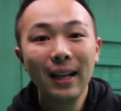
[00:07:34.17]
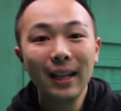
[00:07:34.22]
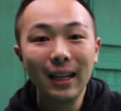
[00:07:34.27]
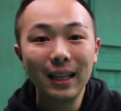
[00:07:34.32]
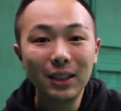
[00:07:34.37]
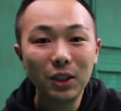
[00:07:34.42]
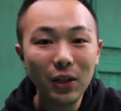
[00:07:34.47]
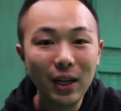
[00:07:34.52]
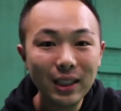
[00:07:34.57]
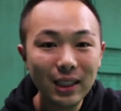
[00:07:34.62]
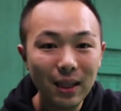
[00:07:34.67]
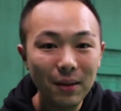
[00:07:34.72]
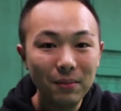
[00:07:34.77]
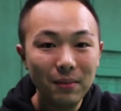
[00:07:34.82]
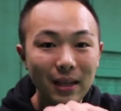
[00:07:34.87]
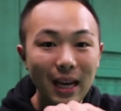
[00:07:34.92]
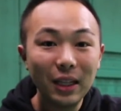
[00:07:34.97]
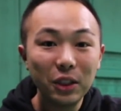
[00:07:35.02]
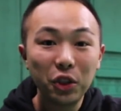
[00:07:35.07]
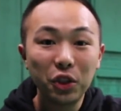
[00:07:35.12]
Let's try
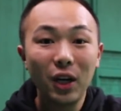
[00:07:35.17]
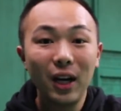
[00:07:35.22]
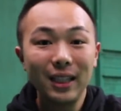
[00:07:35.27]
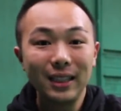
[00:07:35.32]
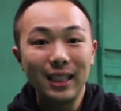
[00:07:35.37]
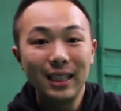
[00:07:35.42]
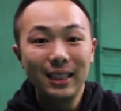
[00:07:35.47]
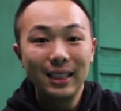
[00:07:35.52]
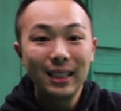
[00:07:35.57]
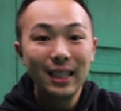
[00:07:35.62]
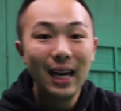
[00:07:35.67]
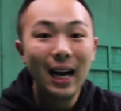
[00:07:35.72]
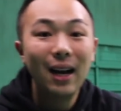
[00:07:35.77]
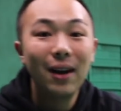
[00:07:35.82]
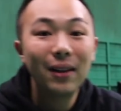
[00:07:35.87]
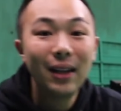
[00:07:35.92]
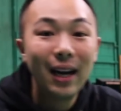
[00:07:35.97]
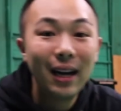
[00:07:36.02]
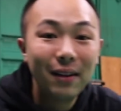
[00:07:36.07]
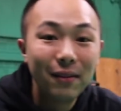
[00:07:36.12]
some net shots and see
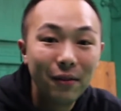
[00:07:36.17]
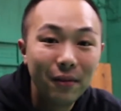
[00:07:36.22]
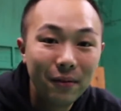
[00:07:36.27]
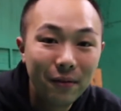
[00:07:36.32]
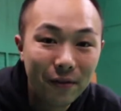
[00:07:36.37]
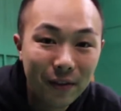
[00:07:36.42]
how that